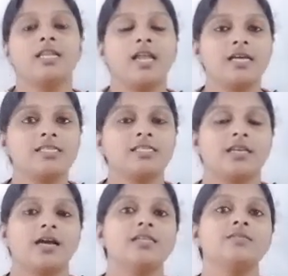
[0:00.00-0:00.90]
Last
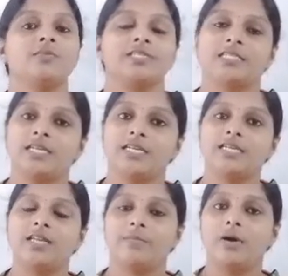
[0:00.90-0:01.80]
class we
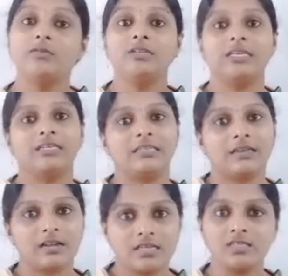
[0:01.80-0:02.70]
studied about
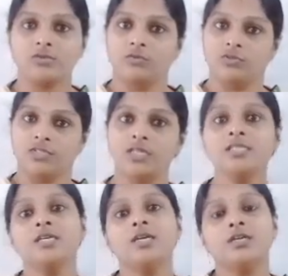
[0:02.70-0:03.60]
literary sources.
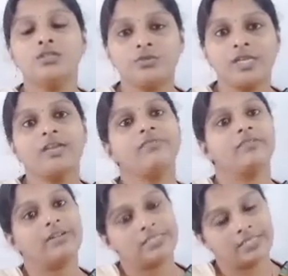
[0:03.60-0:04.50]
Today we
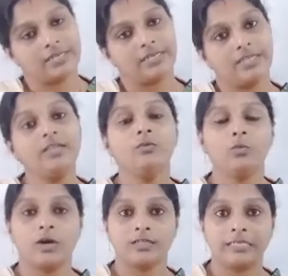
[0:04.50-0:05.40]
will study
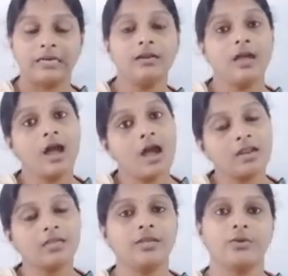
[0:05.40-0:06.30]
what are
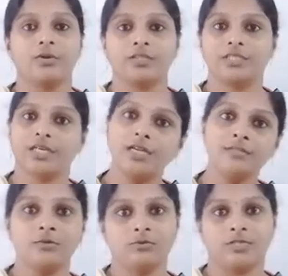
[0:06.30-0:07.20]
archaeological
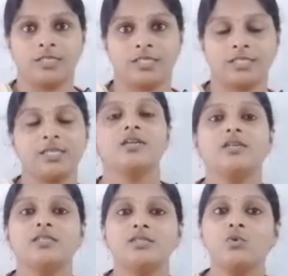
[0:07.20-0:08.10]
sources.
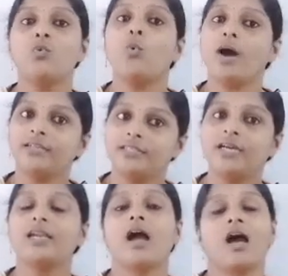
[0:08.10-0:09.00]
So what
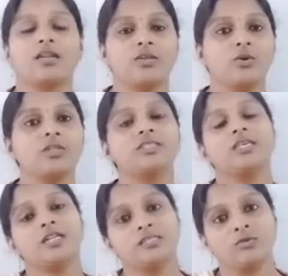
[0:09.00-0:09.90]
are
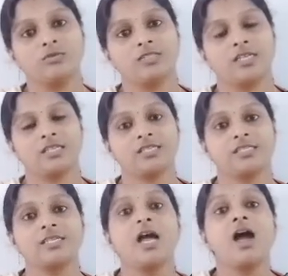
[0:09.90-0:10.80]
archaeological sources?